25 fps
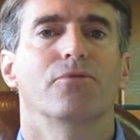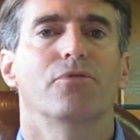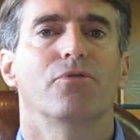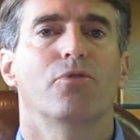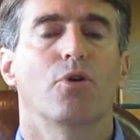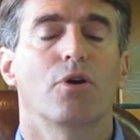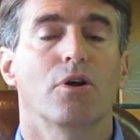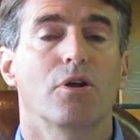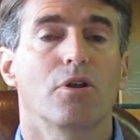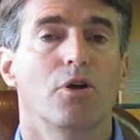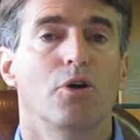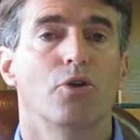
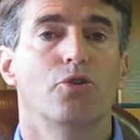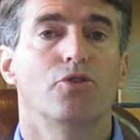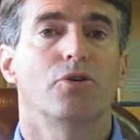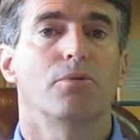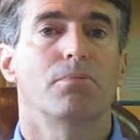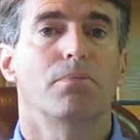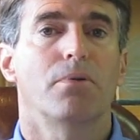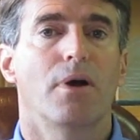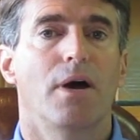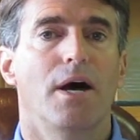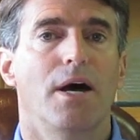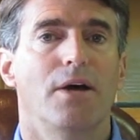
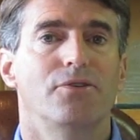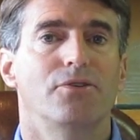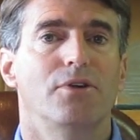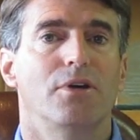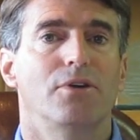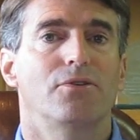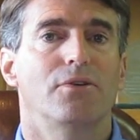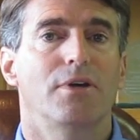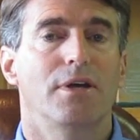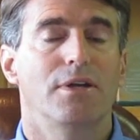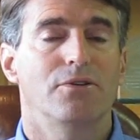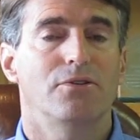foreclosure
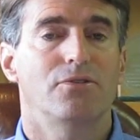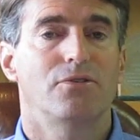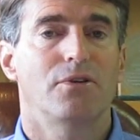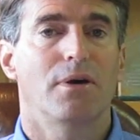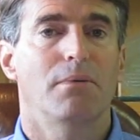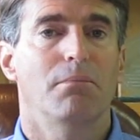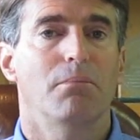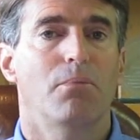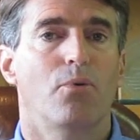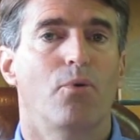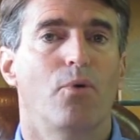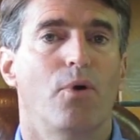process at
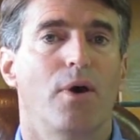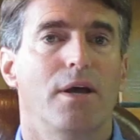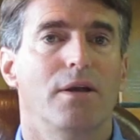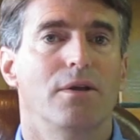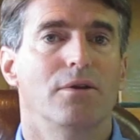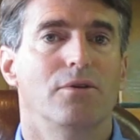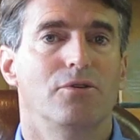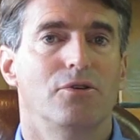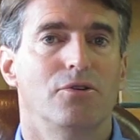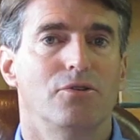some point,